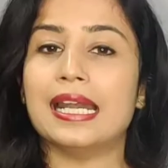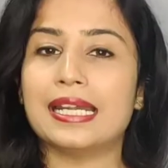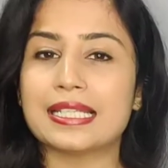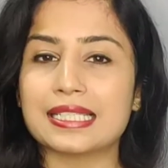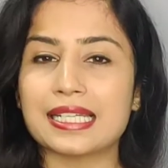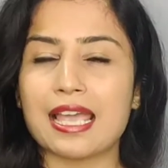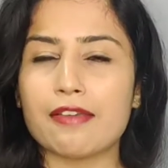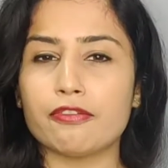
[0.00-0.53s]

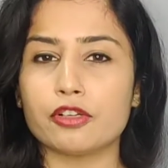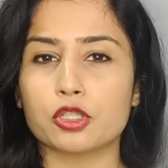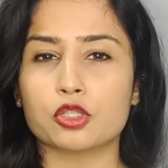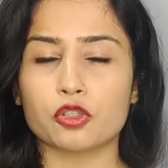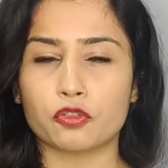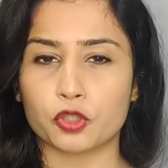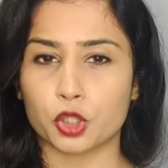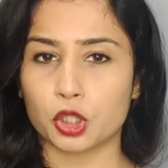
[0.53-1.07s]
it is an
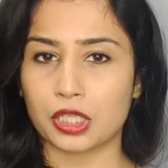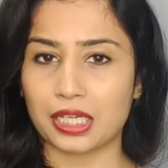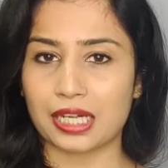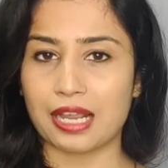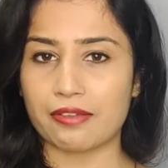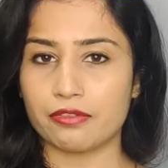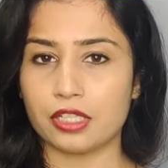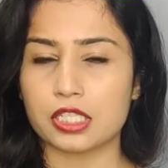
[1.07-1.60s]
average of sugar
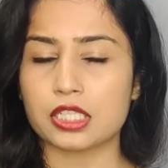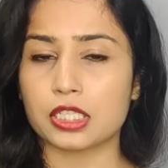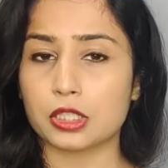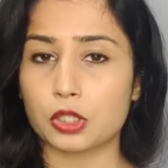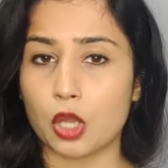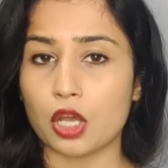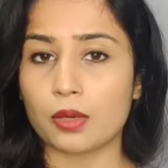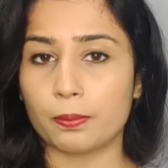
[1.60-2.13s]
levels
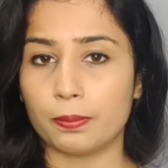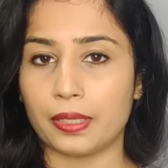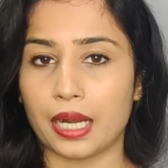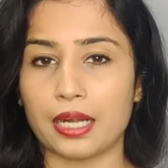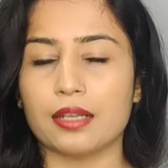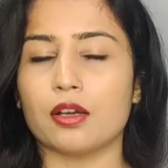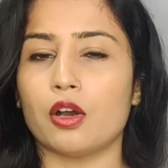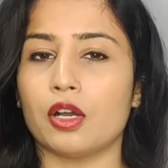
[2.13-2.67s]
in your
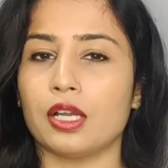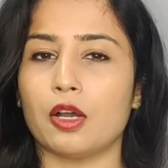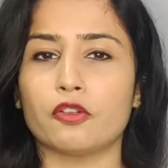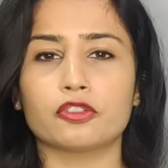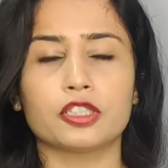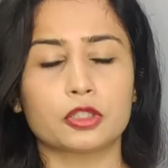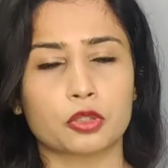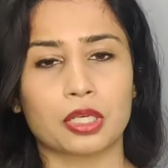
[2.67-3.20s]
blood
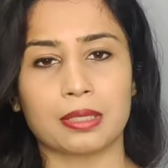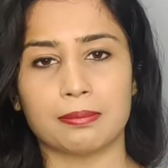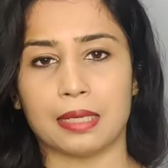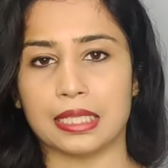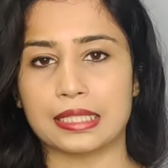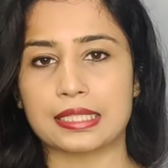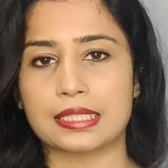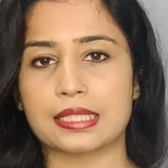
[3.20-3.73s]
of the 3
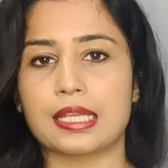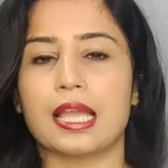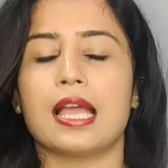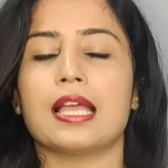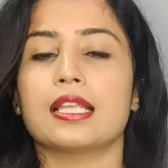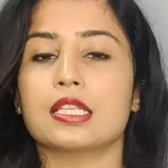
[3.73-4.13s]
months.